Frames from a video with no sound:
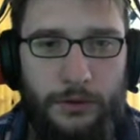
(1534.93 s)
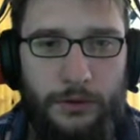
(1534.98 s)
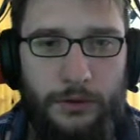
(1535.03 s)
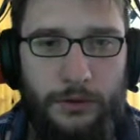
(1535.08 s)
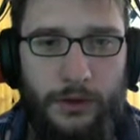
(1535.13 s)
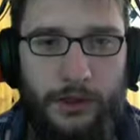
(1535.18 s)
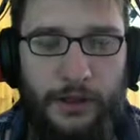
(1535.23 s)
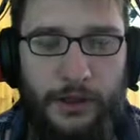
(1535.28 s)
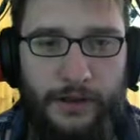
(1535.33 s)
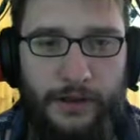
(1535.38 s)

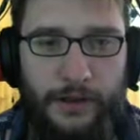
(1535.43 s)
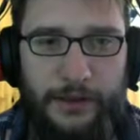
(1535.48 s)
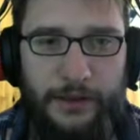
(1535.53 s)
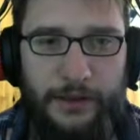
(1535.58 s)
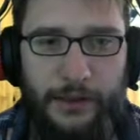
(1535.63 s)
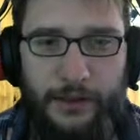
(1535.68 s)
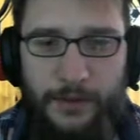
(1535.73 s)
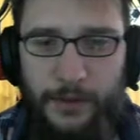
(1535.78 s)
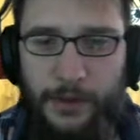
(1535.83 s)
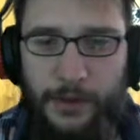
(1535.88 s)
And
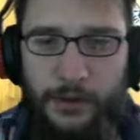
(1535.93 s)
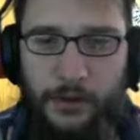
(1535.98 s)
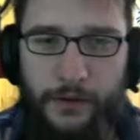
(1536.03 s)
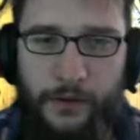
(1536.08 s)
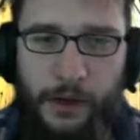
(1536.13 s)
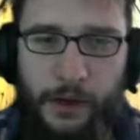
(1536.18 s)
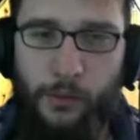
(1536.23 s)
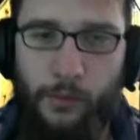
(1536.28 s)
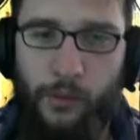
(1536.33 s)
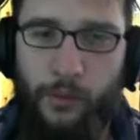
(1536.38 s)
athletics, because
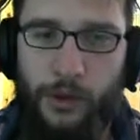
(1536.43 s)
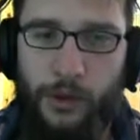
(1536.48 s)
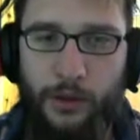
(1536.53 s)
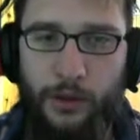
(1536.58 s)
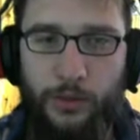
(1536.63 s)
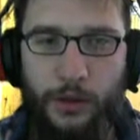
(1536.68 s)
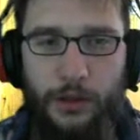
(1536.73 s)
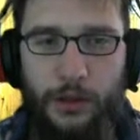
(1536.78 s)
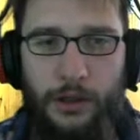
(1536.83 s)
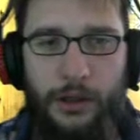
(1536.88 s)
I'm running
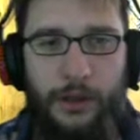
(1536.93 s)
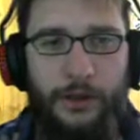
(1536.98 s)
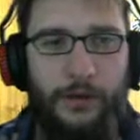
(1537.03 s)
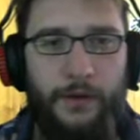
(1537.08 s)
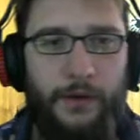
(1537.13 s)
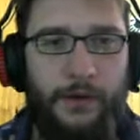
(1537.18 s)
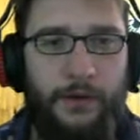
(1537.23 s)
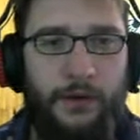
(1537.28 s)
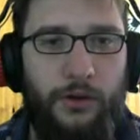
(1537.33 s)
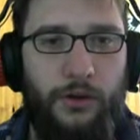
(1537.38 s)
around like a
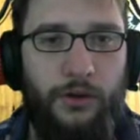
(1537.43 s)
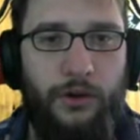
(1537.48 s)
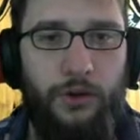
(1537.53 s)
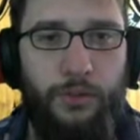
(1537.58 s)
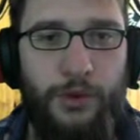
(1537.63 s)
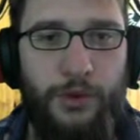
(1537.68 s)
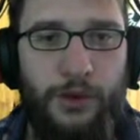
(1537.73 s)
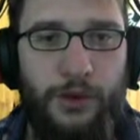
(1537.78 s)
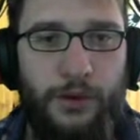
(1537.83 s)
stupid